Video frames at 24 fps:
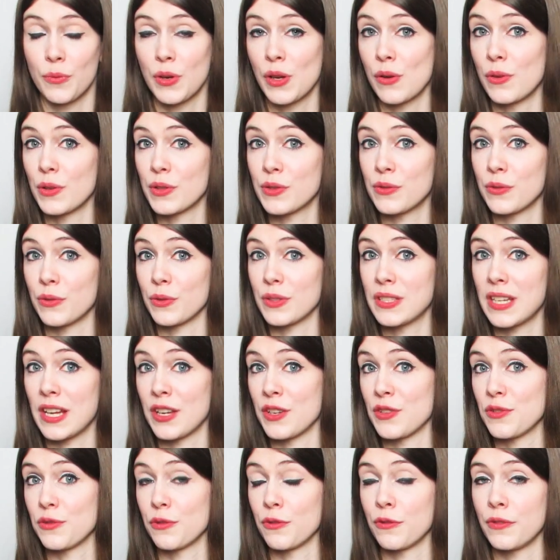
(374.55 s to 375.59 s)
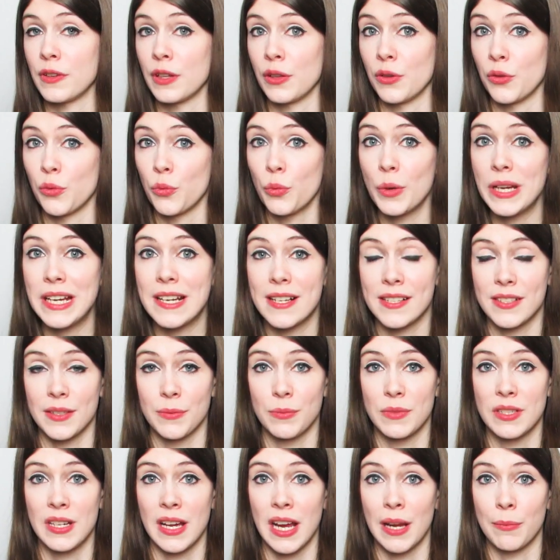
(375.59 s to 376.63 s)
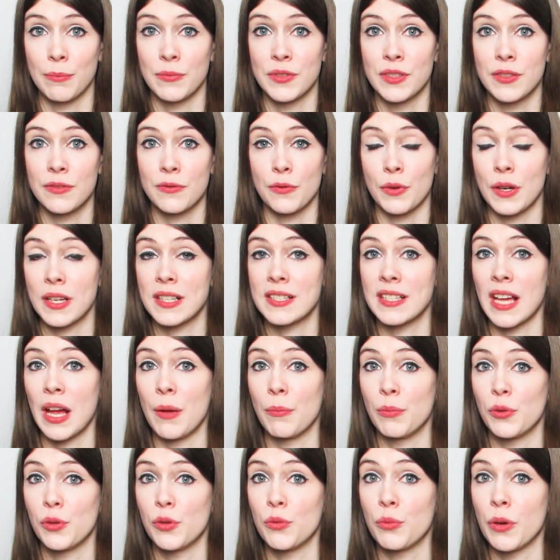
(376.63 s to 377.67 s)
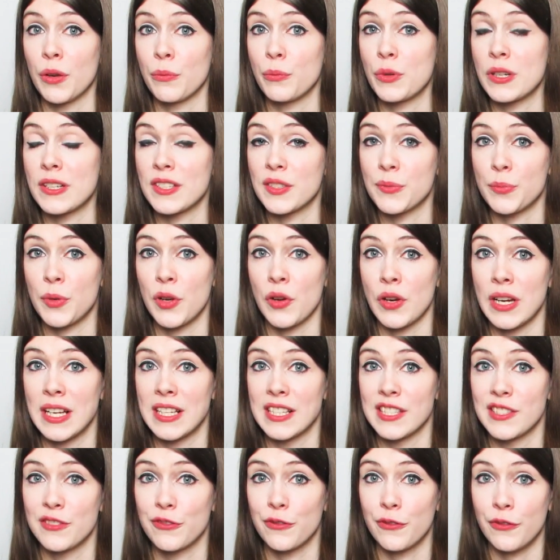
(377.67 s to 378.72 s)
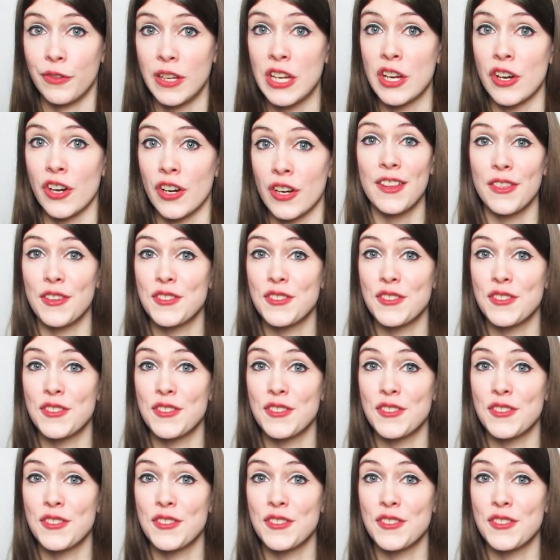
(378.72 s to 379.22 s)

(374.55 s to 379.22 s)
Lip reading: We also tend to feel weak sometimes, for example, when we experience fear.